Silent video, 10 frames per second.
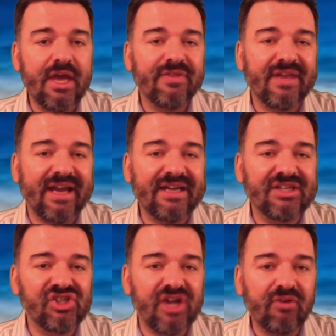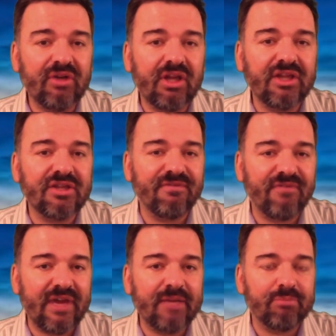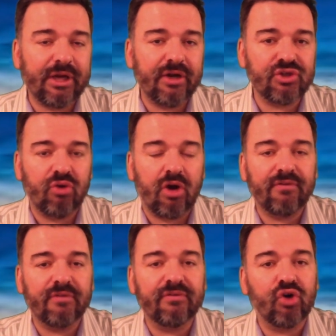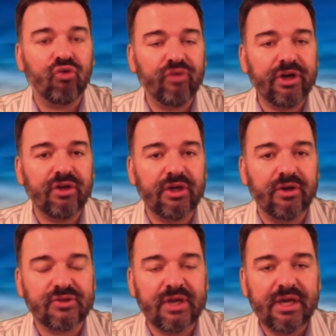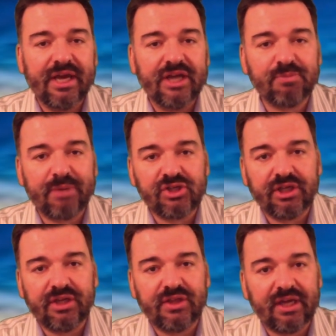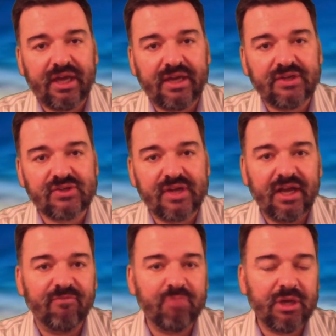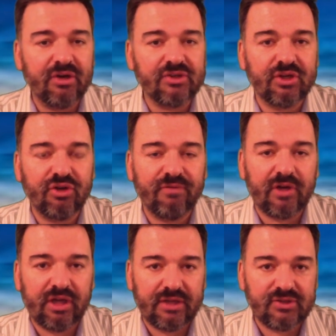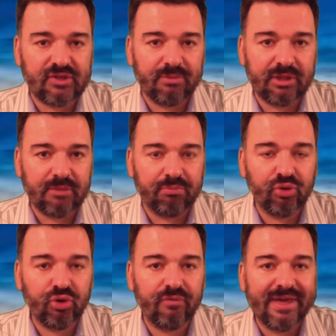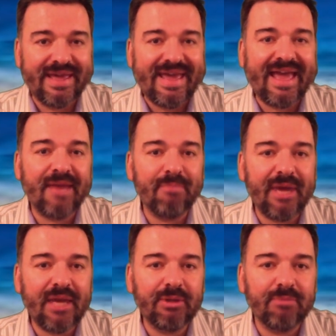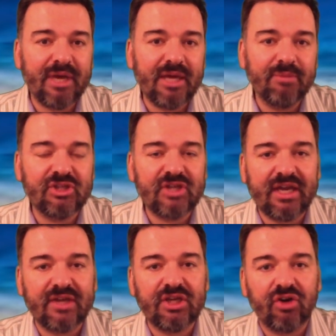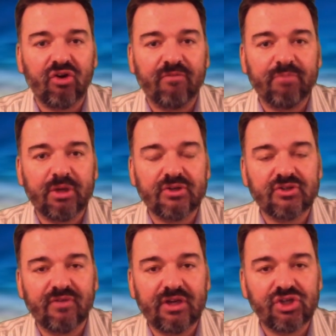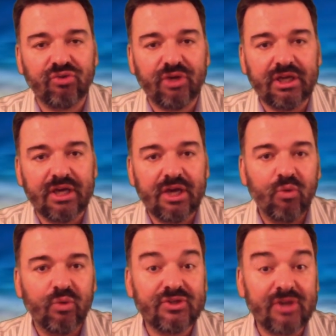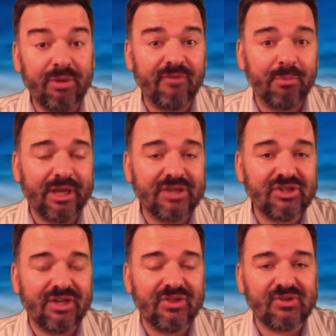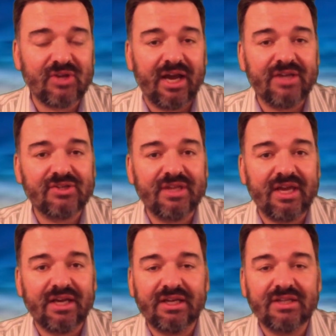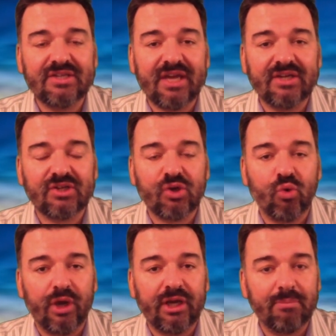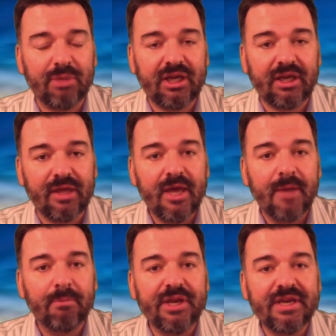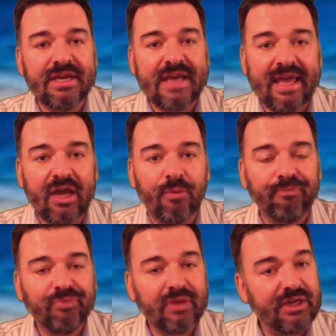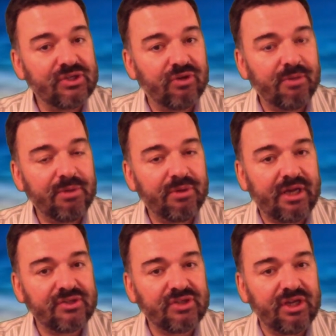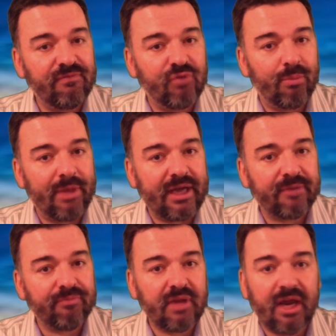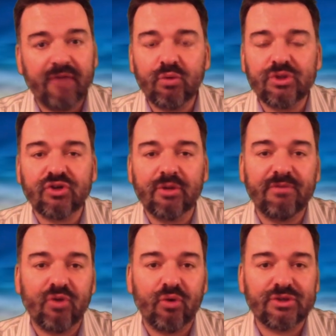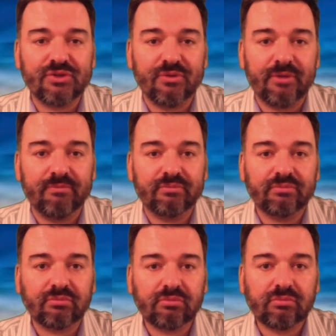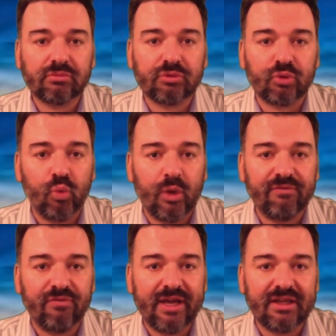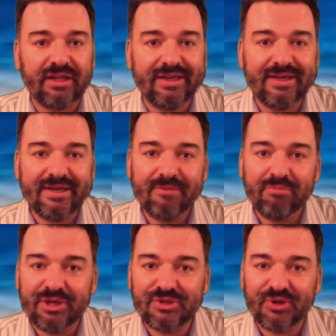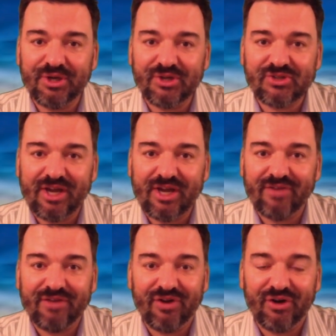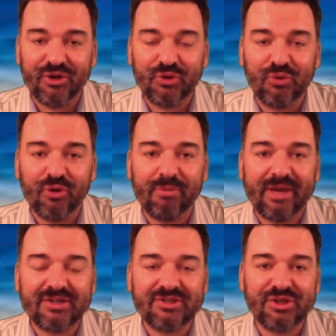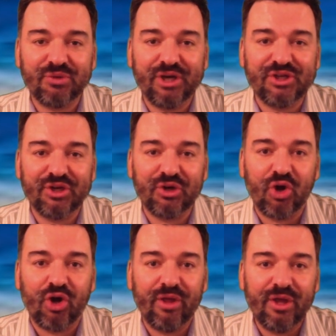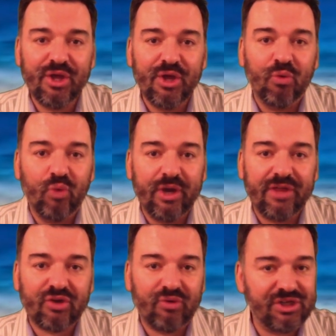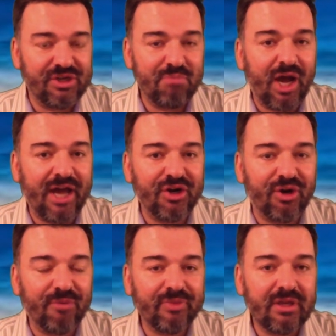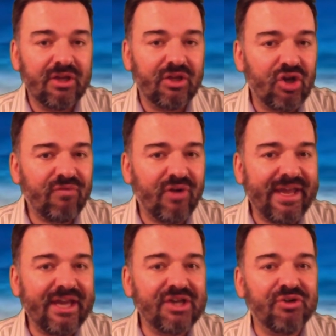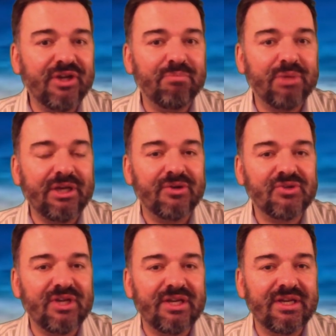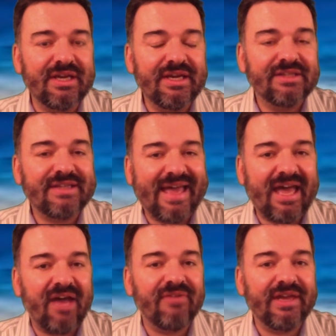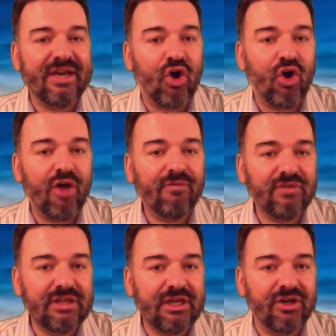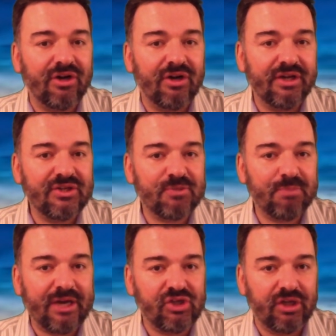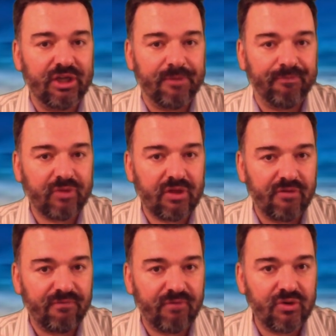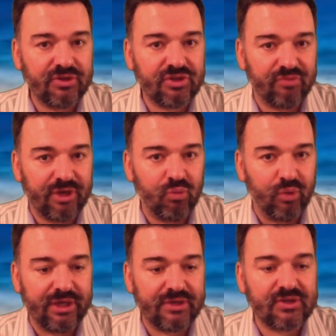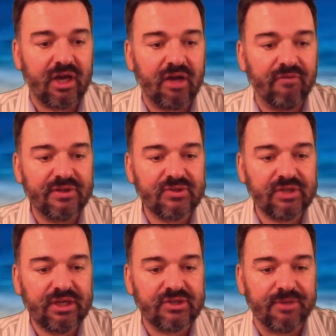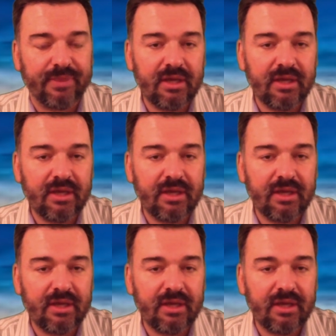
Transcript: that I generally like to fade players who are off of career years, especially in the case of Peterson, who felt he had something to prove, and maybe taking the year off because of injury was somewhat of a blessing in disguise in that he didn't take quite a beating. But now he's going to be without his key fullback. Everyone's going to be focused on him. Quite frankly, Minnesota doesn't have a very good quarterback situation at all with Christian Ponder. Look for Adrian Peterson to have an off year, especially the first 3 weeks of the season.